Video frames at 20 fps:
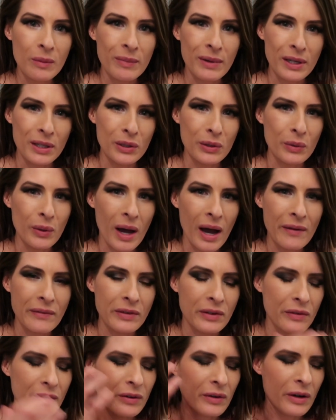but you
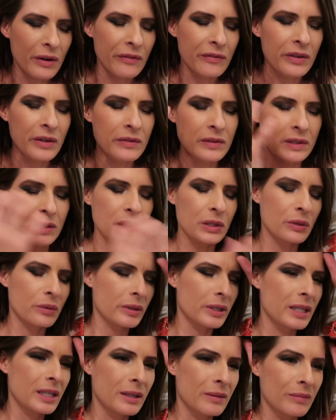have a, a vivid
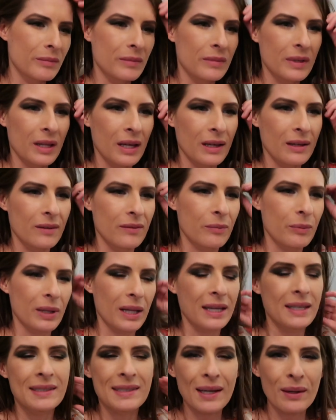dream that
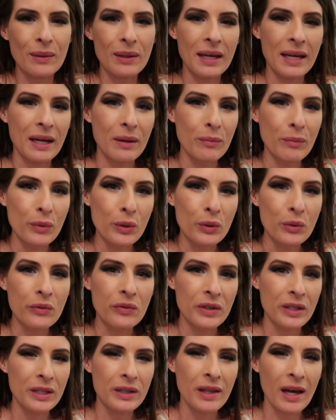plays out like a
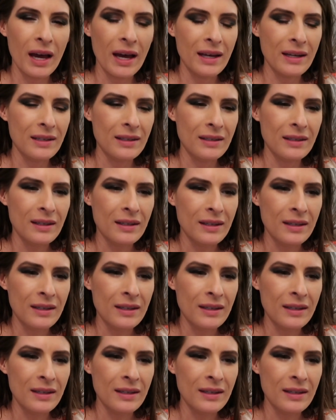movie that